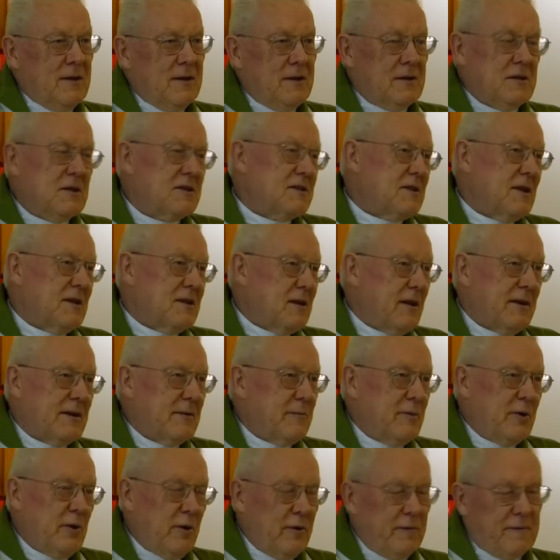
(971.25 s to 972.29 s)
It is a
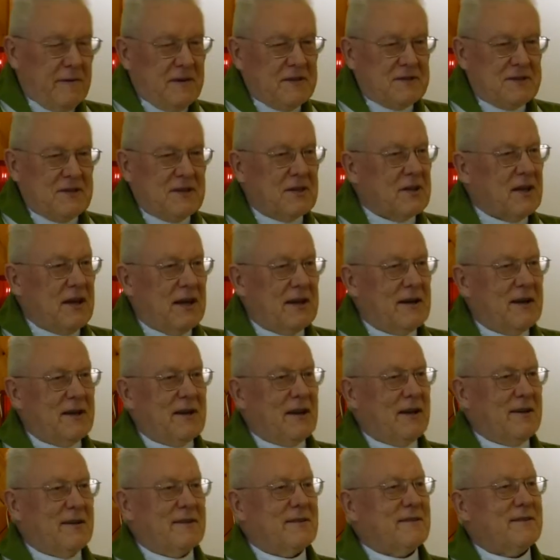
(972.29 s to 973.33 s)
terrible offense in
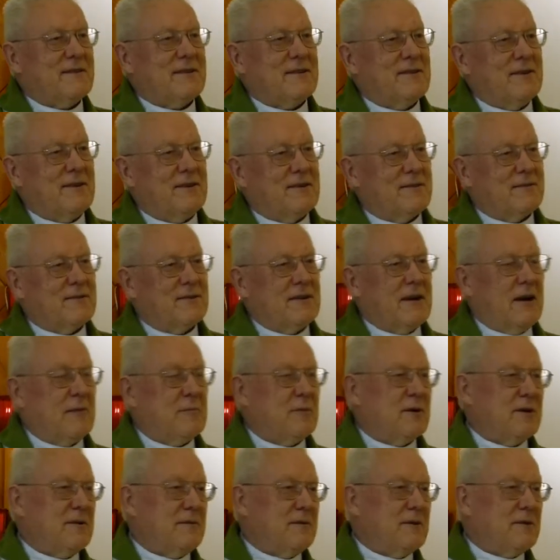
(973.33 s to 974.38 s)
Canada.
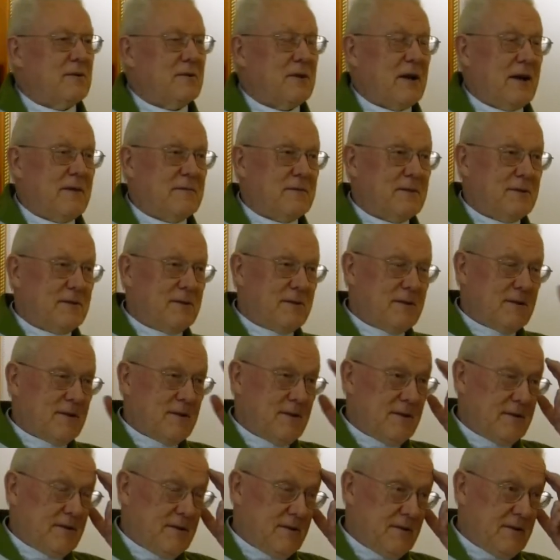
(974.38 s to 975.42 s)
Happily, we don't have
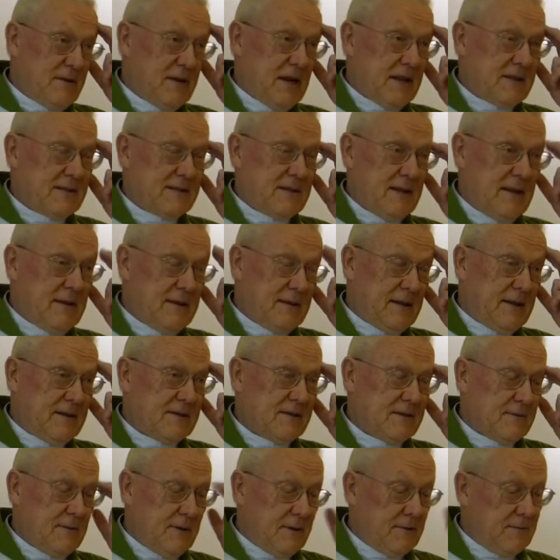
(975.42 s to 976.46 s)
the death
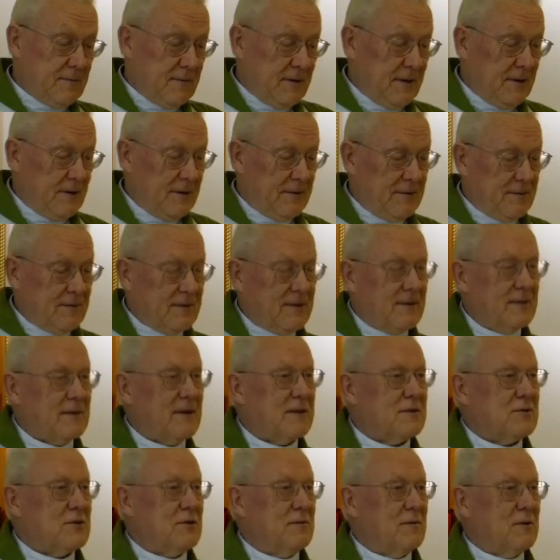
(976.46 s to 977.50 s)
sentence, but
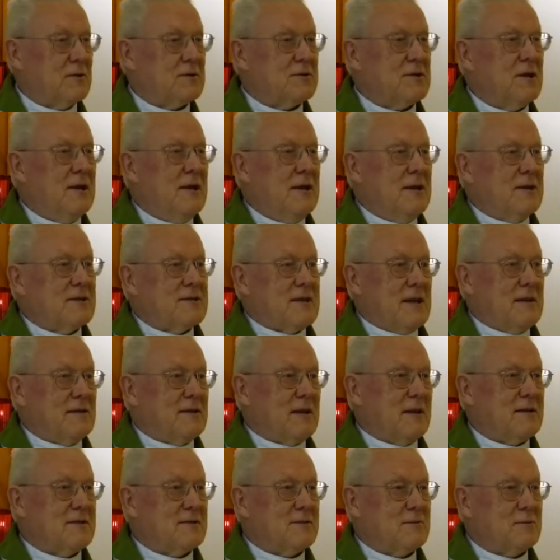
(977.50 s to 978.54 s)
that she was
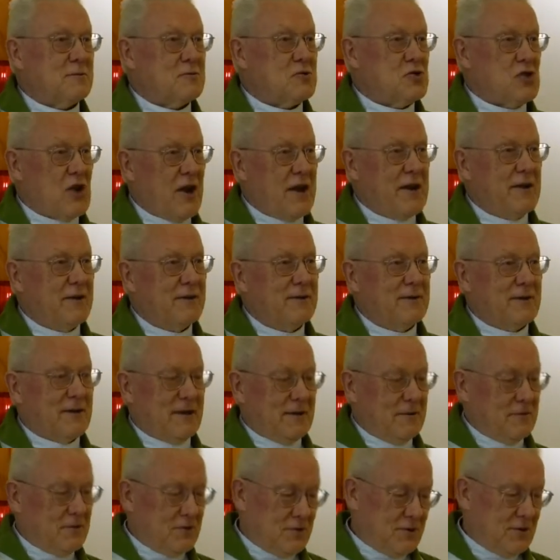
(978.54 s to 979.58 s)
sentenced to jail,
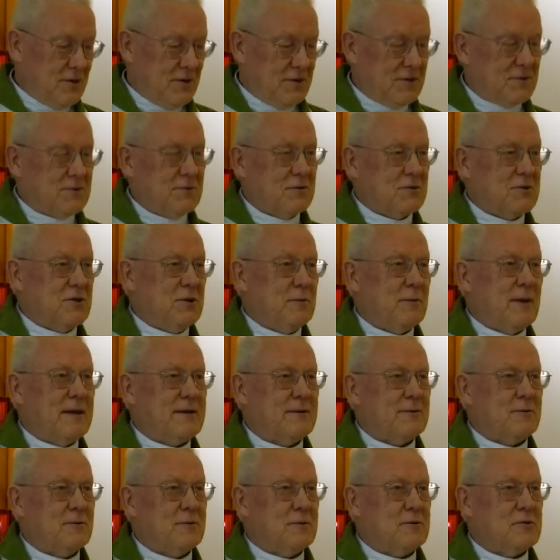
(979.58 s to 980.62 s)
and so she
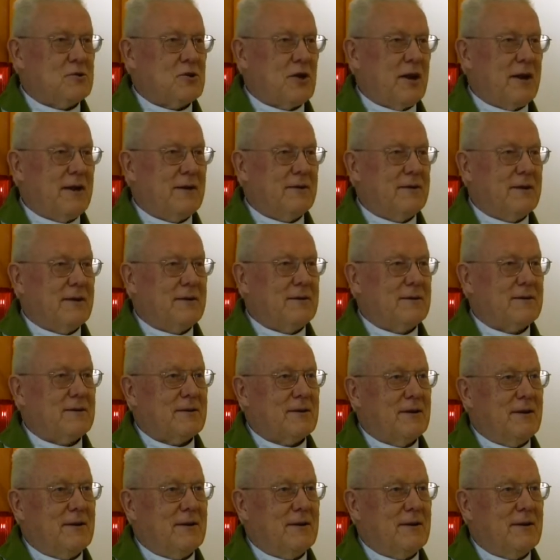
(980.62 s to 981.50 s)
went to the jail, and